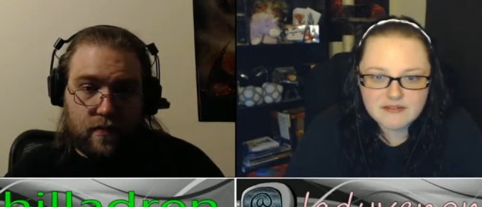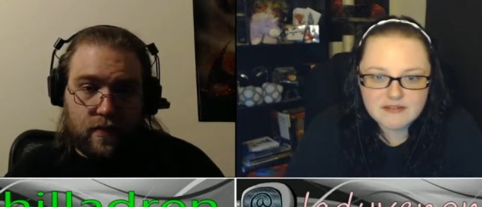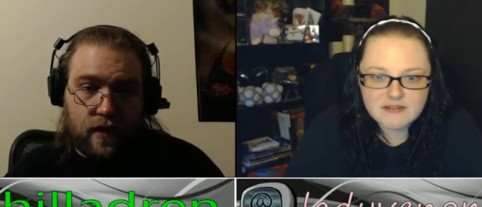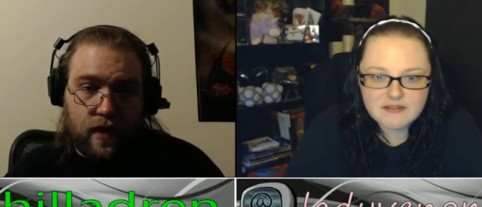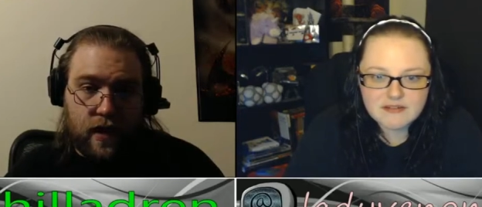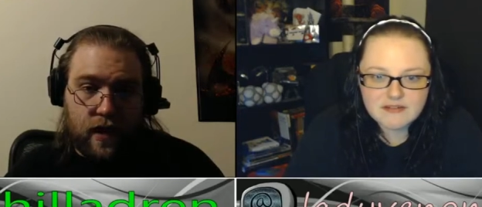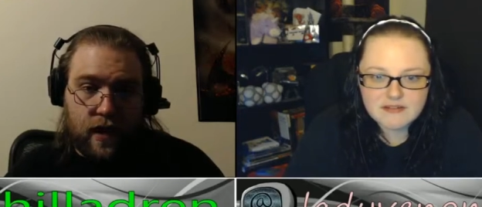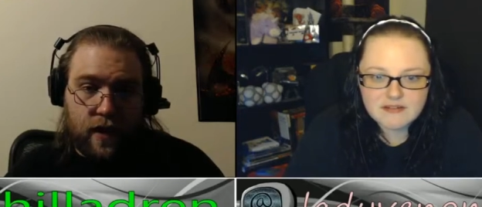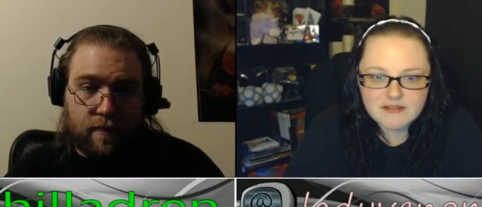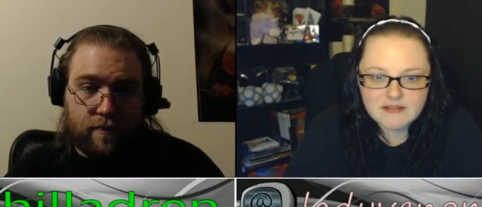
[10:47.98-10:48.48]

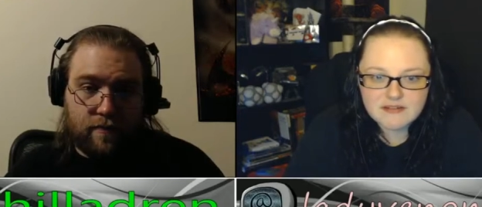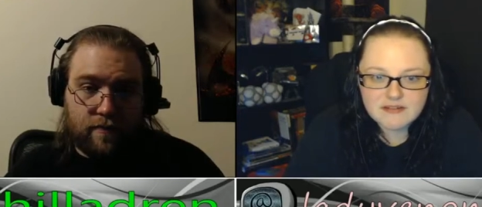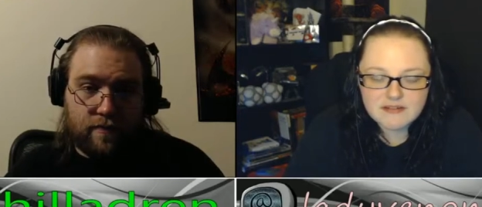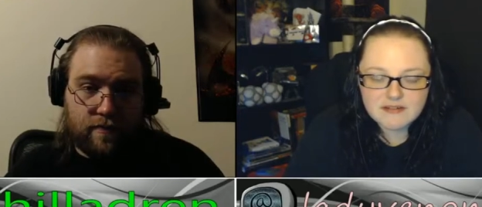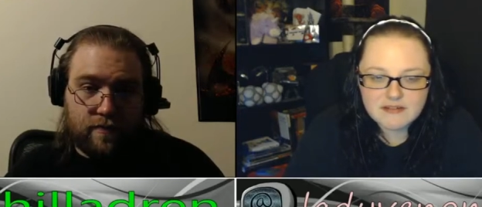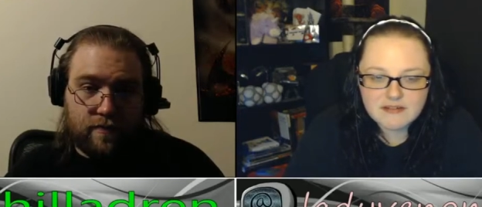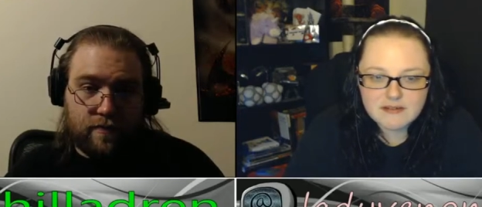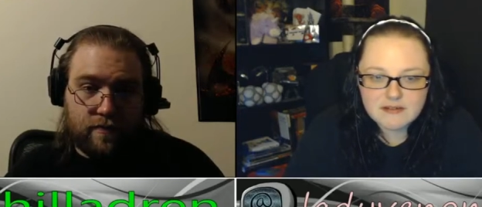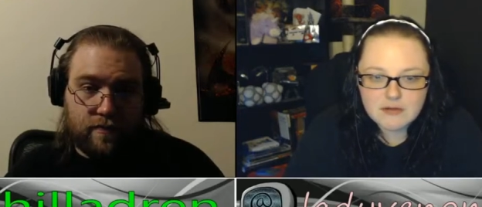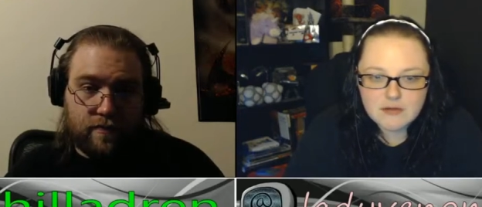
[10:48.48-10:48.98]
Speaker 1: Um,
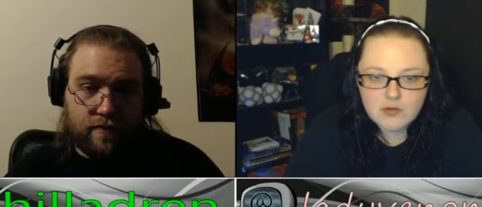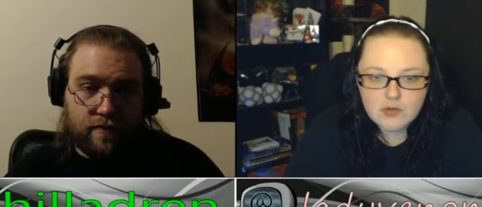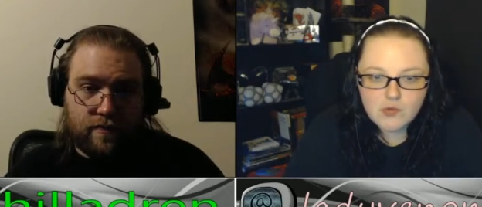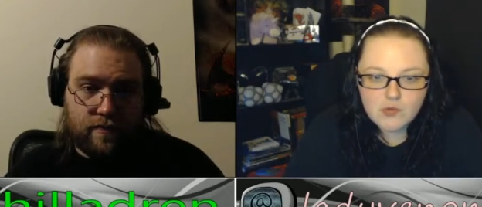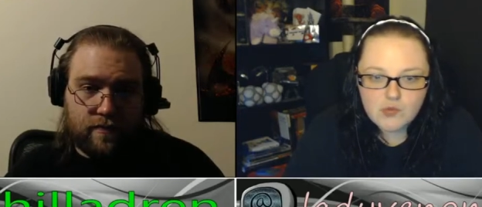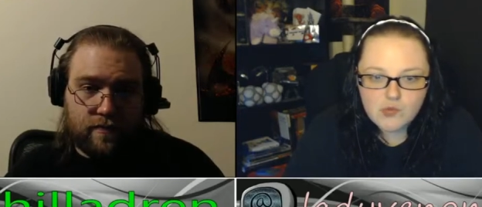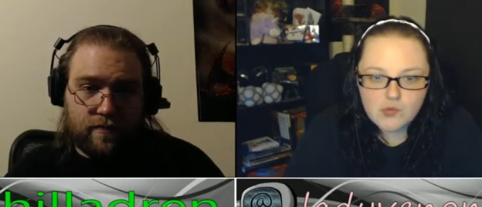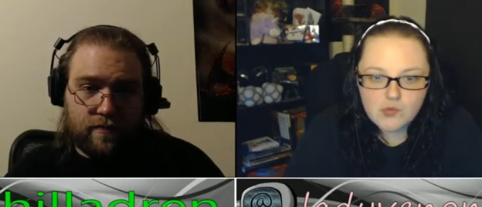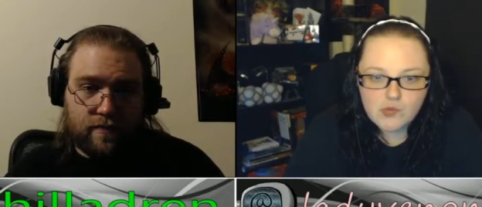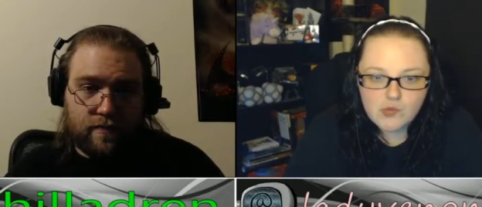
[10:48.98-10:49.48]

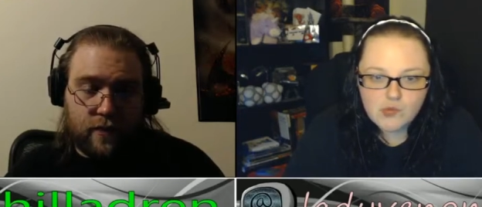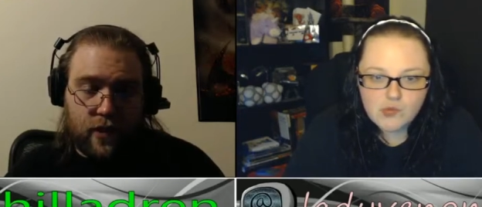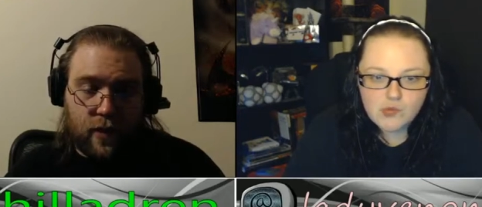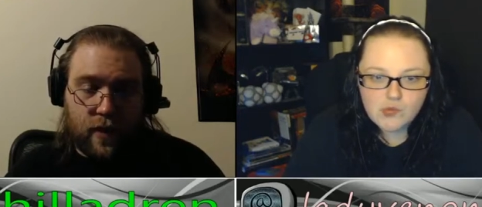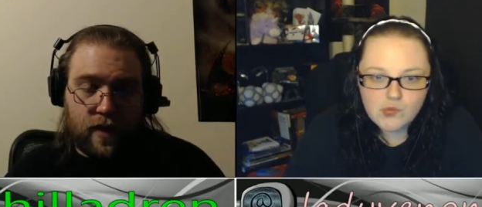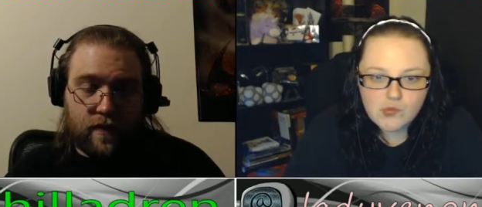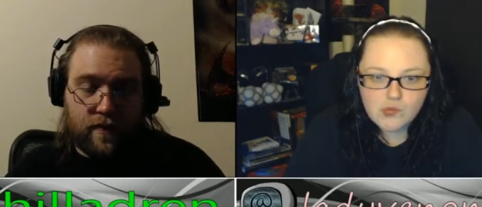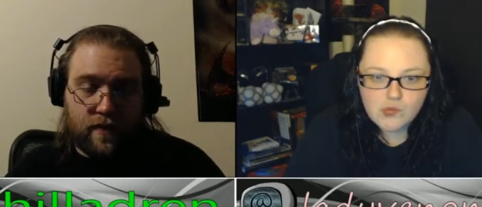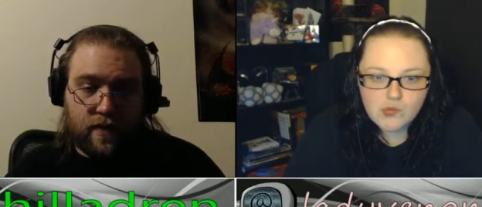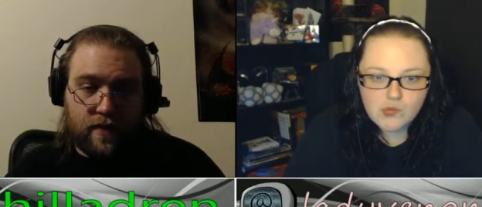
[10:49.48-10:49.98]
you
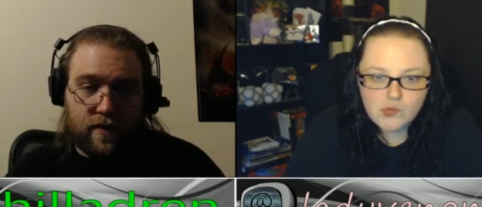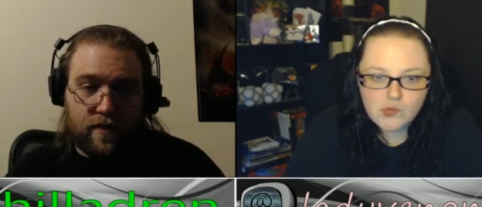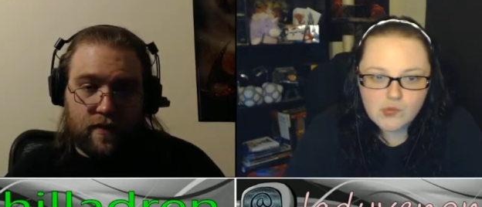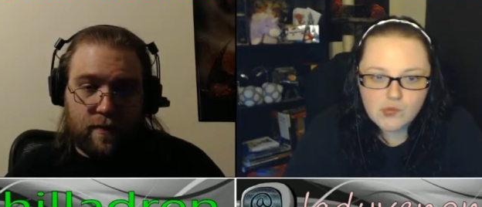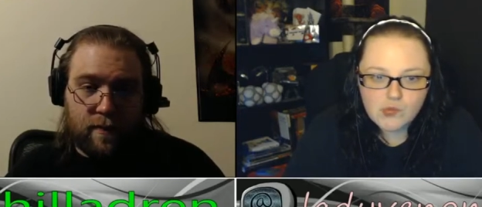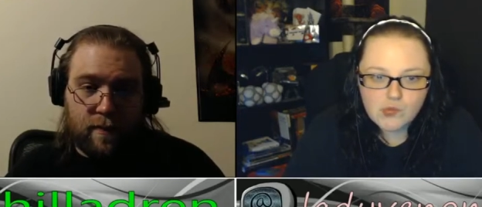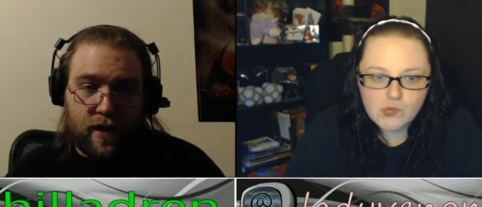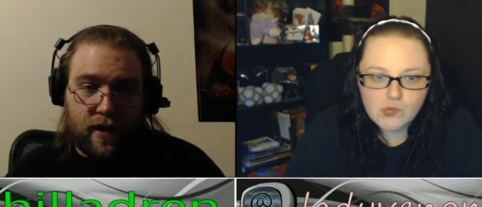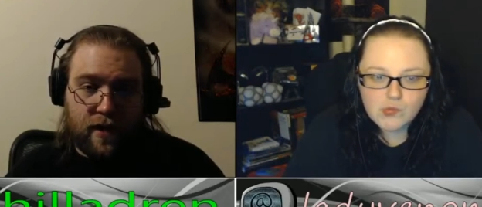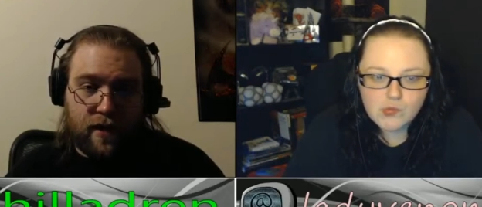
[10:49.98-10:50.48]
have a
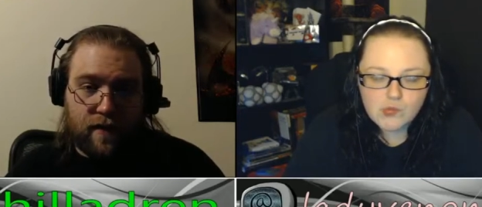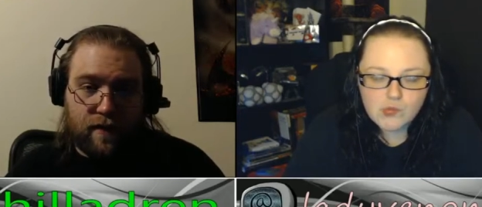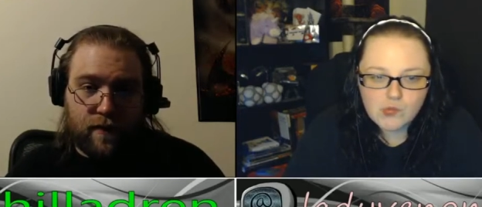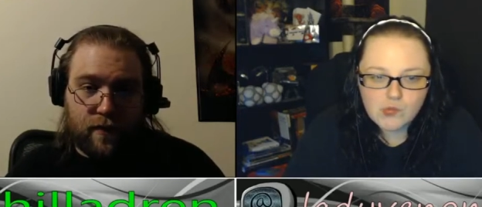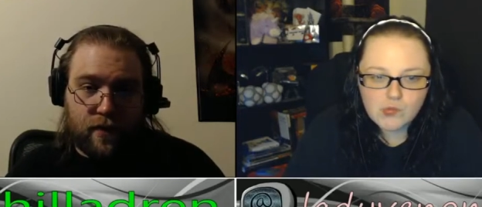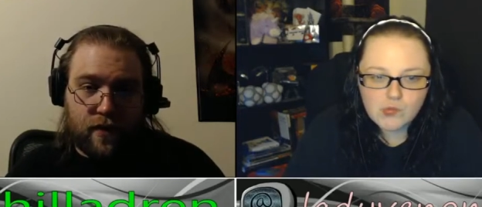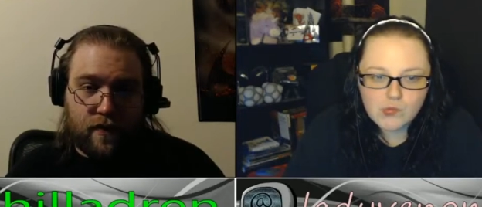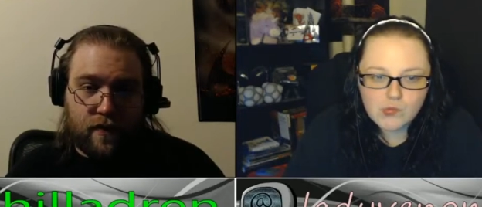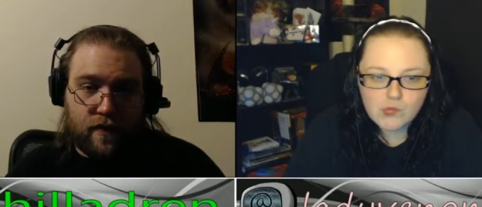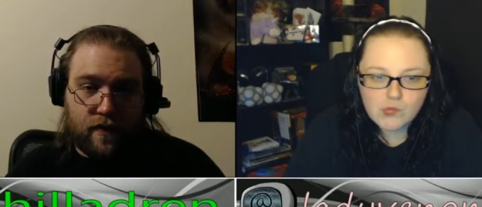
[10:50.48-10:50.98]
disembodied
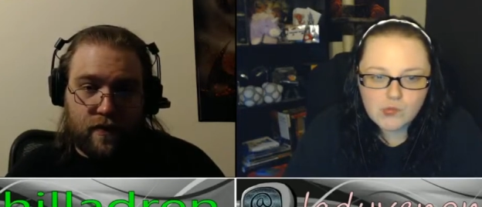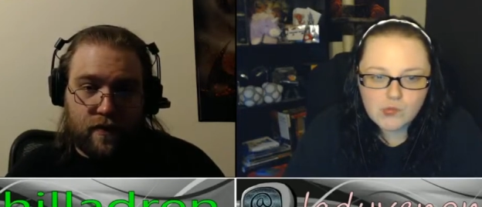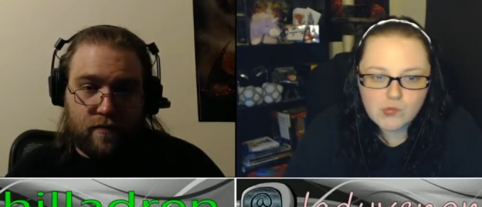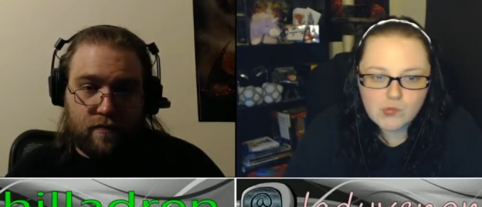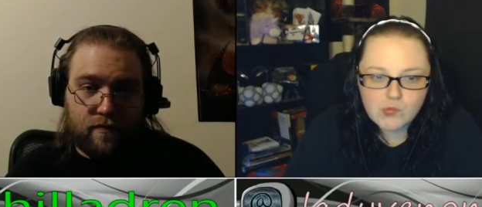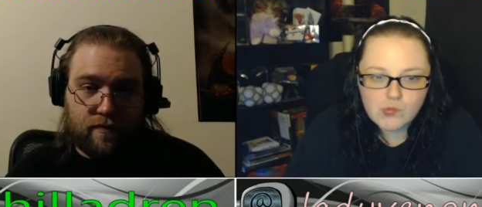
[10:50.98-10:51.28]
voice.